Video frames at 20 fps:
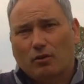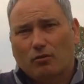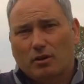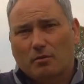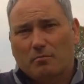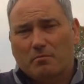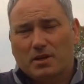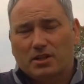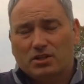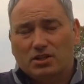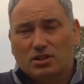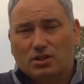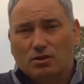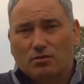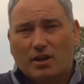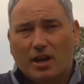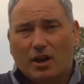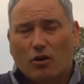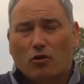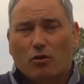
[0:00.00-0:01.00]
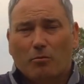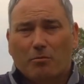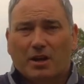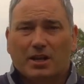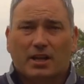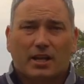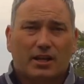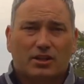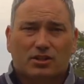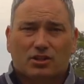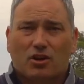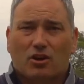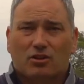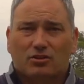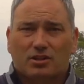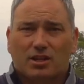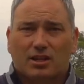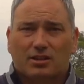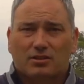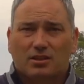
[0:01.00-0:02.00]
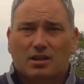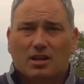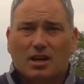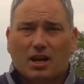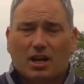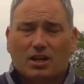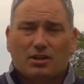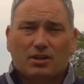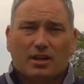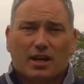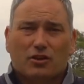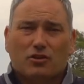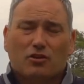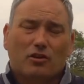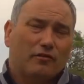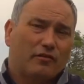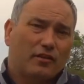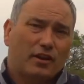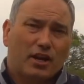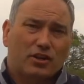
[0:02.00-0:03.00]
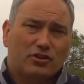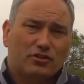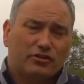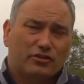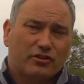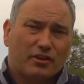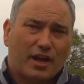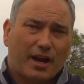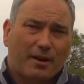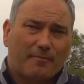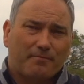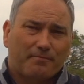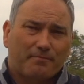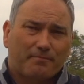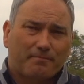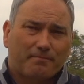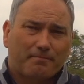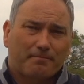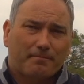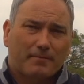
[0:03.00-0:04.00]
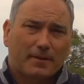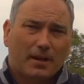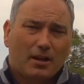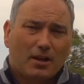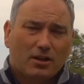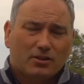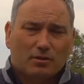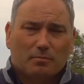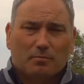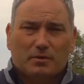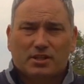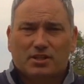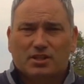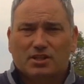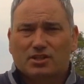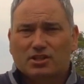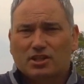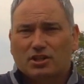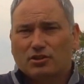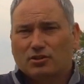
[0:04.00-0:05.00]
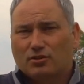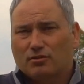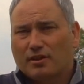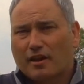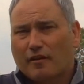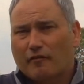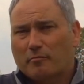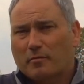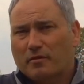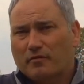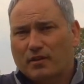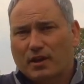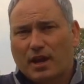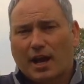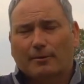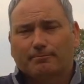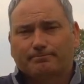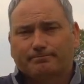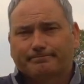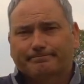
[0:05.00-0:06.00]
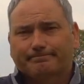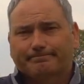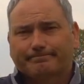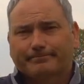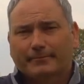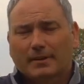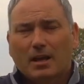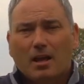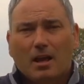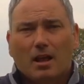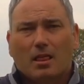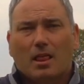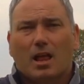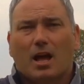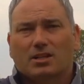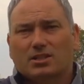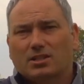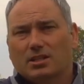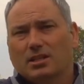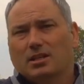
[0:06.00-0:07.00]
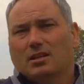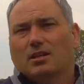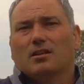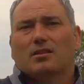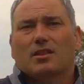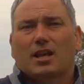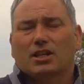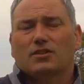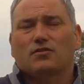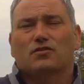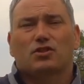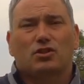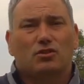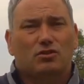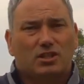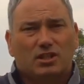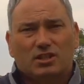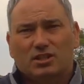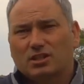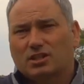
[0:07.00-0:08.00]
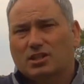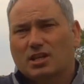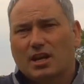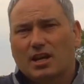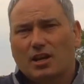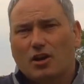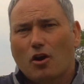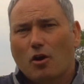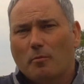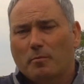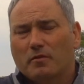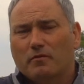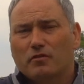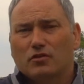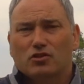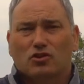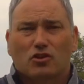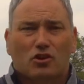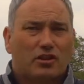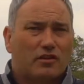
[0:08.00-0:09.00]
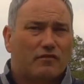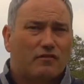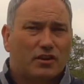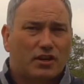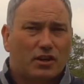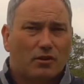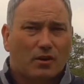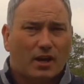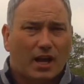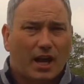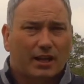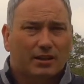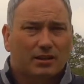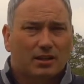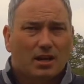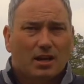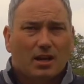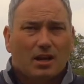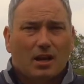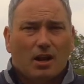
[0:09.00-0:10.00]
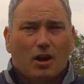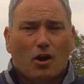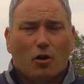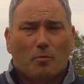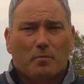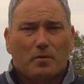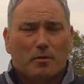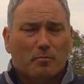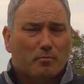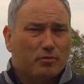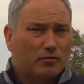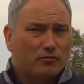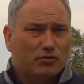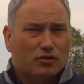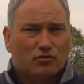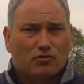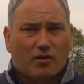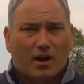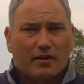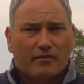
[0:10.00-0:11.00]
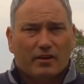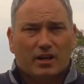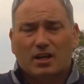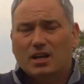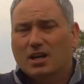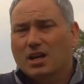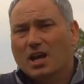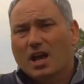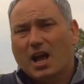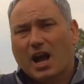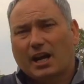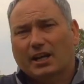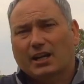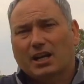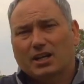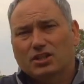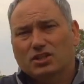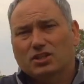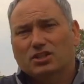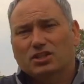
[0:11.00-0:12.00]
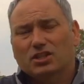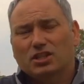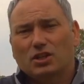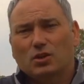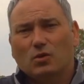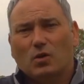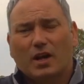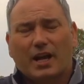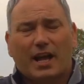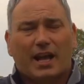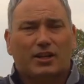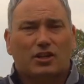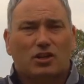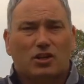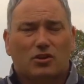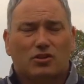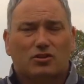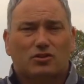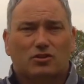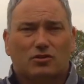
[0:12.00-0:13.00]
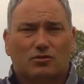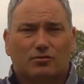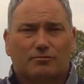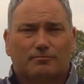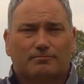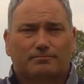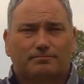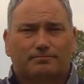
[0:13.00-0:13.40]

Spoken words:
All it means is you get all my latest content and you get notifications of that. So please consider doing that for me if you can. Lastly, thanks for tuning in today. Hope you've enjoyed the video again. Hope it improves your driving and I shall see you again here soon.